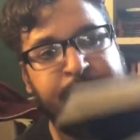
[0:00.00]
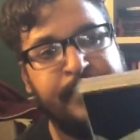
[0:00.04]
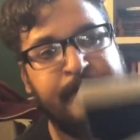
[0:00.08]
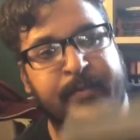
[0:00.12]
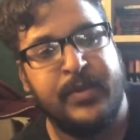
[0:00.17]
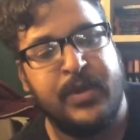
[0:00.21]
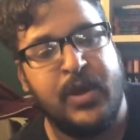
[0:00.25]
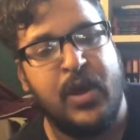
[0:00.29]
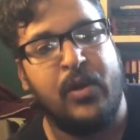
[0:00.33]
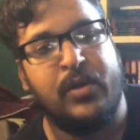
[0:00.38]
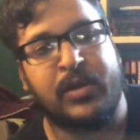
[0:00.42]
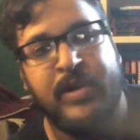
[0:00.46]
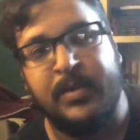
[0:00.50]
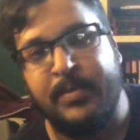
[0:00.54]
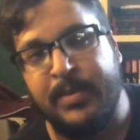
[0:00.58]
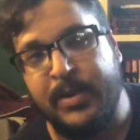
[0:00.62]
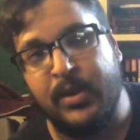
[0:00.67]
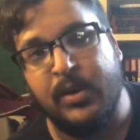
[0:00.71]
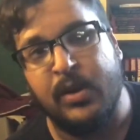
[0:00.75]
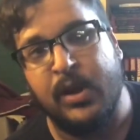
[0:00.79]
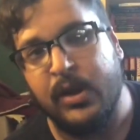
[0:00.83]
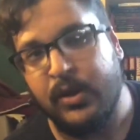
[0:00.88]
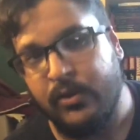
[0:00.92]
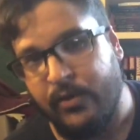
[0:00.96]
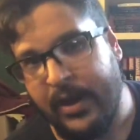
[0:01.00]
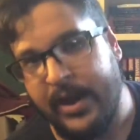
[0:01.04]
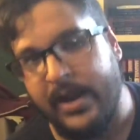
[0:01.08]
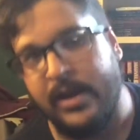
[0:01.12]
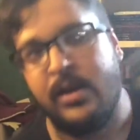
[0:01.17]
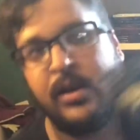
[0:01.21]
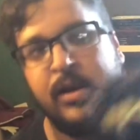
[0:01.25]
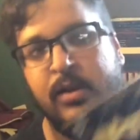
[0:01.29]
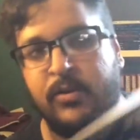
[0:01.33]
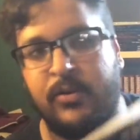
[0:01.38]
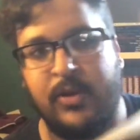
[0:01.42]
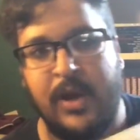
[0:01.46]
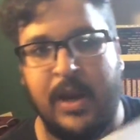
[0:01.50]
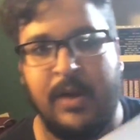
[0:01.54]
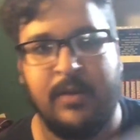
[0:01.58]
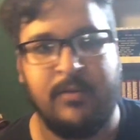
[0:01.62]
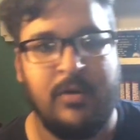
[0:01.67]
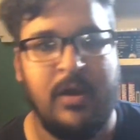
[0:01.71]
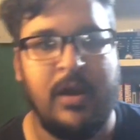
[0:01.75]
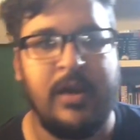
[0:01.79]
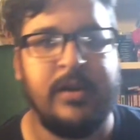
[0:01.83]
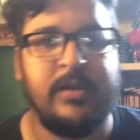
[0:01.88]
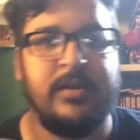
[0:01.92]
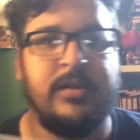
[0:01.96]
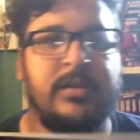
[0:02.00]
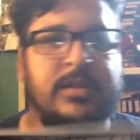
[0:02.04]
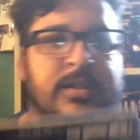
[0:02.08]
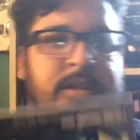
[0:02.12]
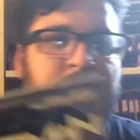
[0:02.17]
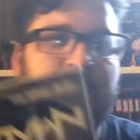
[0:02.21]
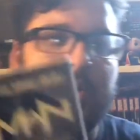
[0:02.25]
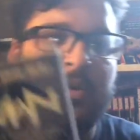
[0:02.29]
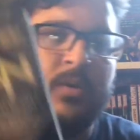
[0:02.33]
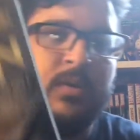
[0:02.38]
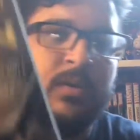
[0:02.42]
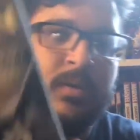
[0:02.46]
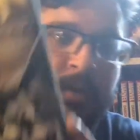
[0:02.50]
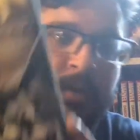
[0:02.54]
known to be a great run. So